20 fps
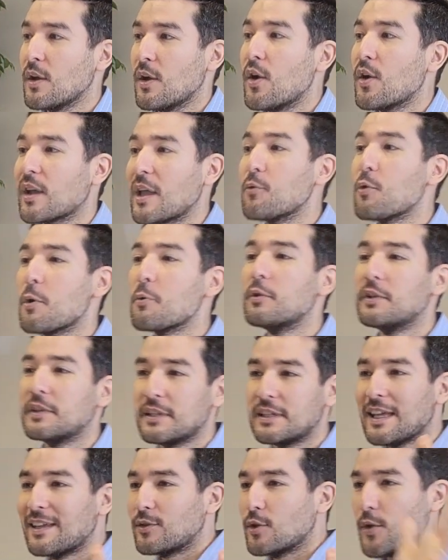Okay, we will
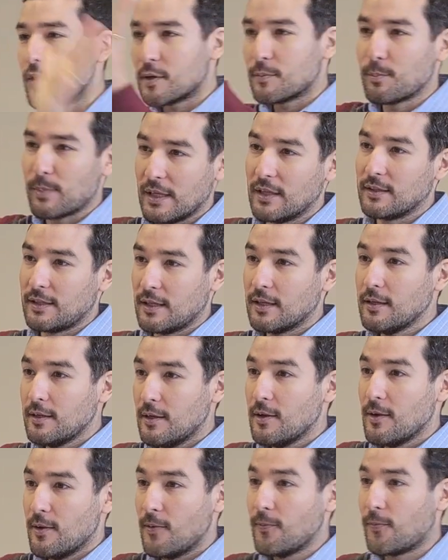need another building
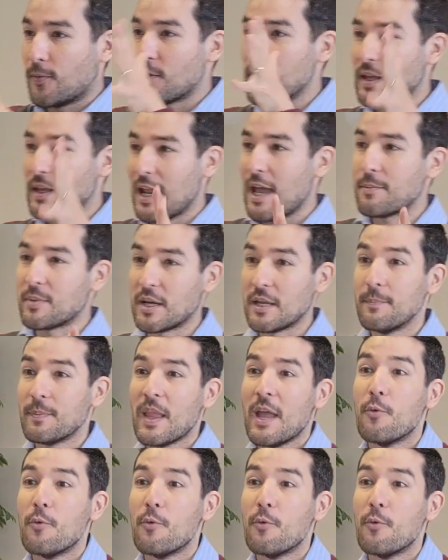for the library.